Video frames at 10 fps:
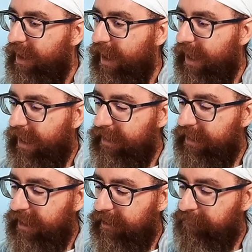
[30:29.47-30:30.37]
And
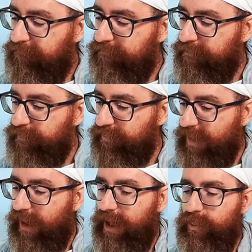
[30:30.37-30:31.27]

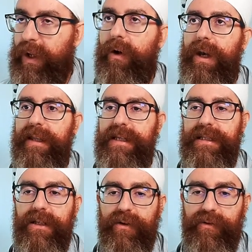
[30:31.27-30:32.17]
the heart, we call it the
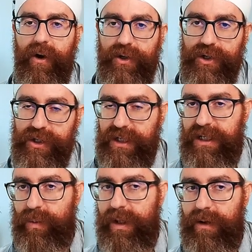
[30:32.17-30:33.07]
seat of
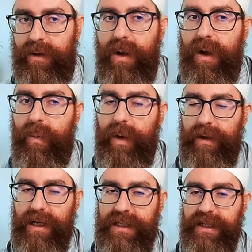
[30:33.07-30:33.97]
consciousness. We don't
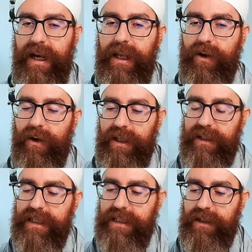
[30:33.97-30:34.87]
necessarily call
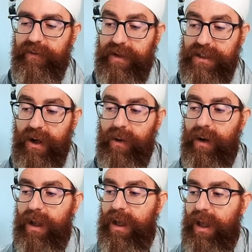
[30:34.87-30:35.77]
it the seat of the
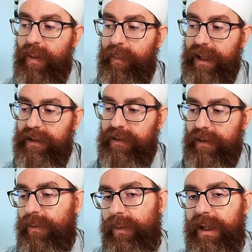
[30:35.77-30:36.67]
soul, but
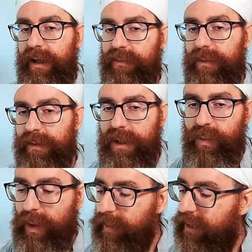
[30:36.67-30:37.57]
we
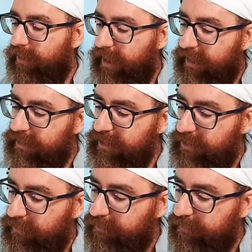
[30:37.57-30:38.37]
may connect it.